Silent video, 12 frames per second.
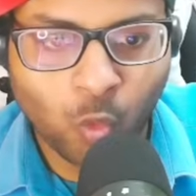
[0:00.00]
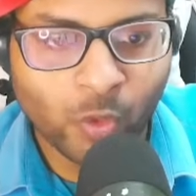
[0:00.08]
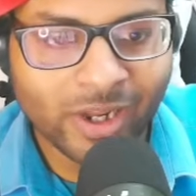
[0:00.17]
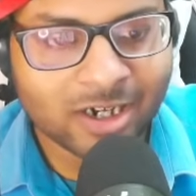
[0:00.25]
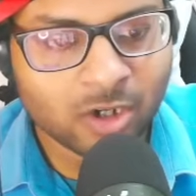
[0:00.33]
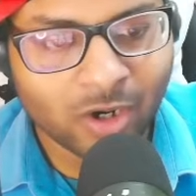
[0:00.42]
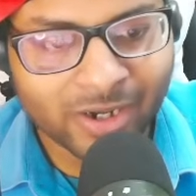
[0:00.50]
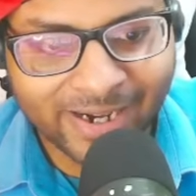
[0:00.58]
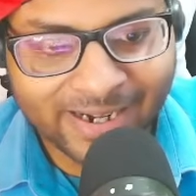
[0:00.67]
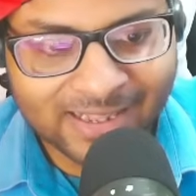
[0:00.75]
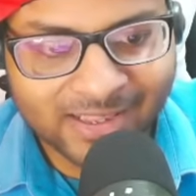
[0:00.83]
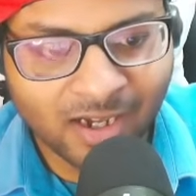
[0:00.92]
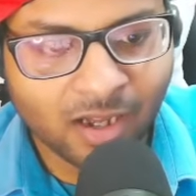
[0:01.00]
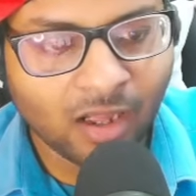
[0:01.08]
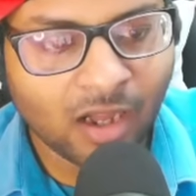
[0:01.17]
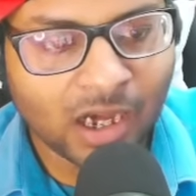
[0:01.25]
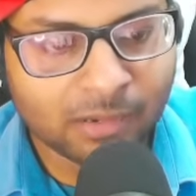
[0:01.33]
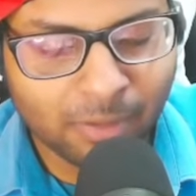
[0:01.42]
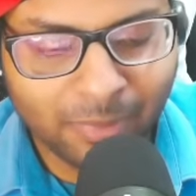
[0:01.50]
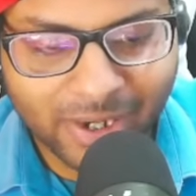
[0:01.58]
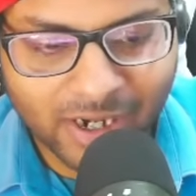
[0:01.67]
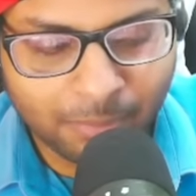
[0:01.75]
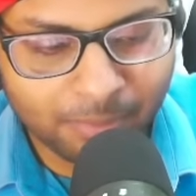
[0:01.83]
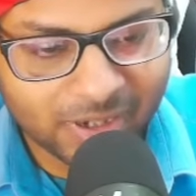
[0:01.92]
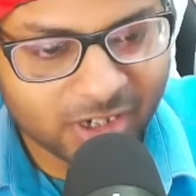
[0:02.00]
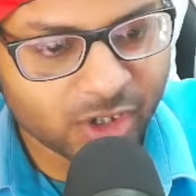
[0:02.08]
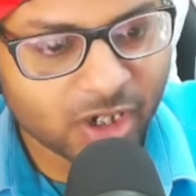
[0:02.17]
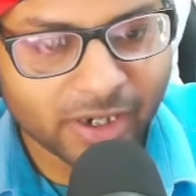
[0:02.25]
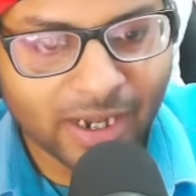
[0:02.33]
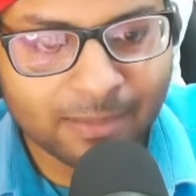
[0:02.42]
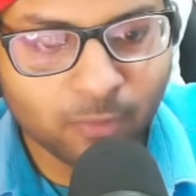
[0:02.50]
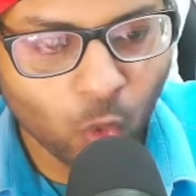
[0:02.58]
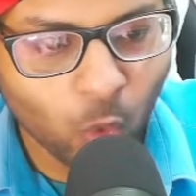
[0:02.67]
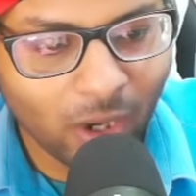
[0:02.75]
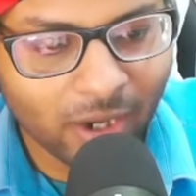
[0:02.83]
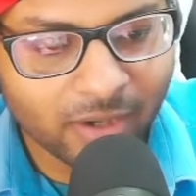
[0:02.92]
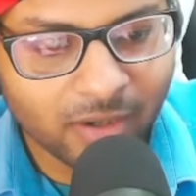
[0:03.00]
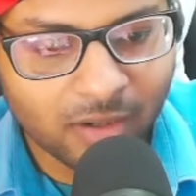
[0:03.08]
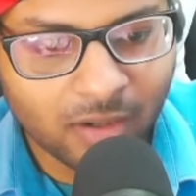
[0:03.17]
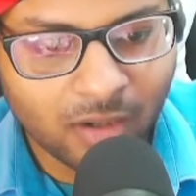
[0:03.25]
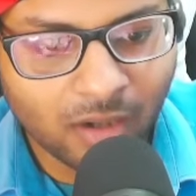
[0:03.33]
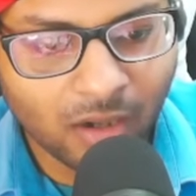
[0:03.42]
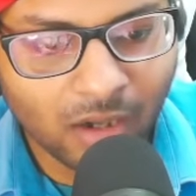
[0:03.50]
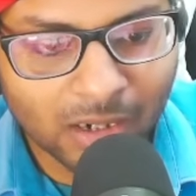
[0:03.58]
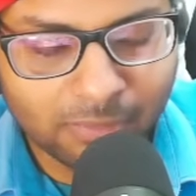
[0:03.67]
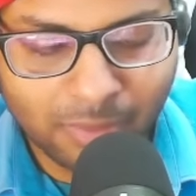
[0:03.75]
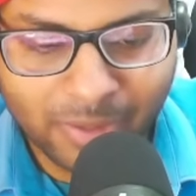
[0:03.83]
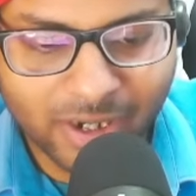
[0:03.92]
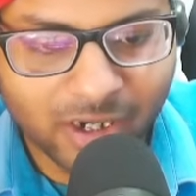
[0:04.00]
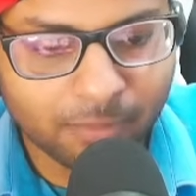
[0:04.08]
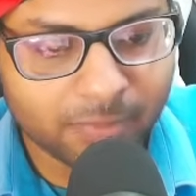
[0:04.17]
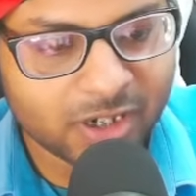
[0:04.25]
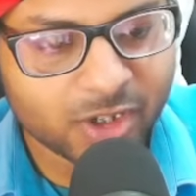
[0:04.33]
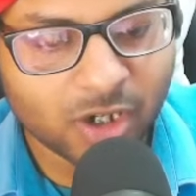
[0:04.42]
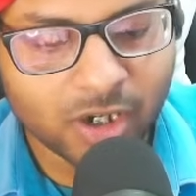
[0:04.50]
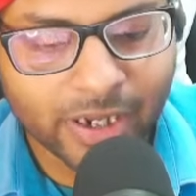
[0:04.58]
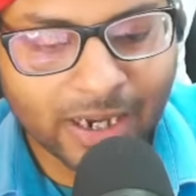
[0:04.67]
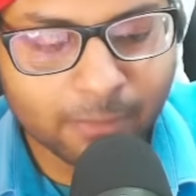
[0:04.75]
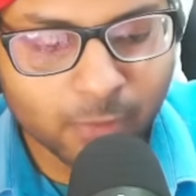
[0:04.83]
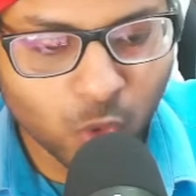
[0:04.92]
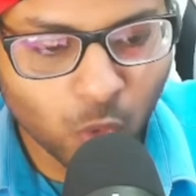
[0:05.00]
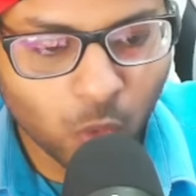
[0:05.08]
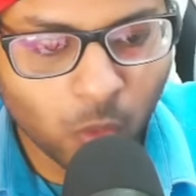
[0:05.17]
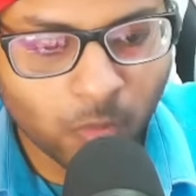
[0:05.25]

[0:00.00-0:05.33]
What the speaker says: we are not getting the armament competition type 1, armament competition type 2,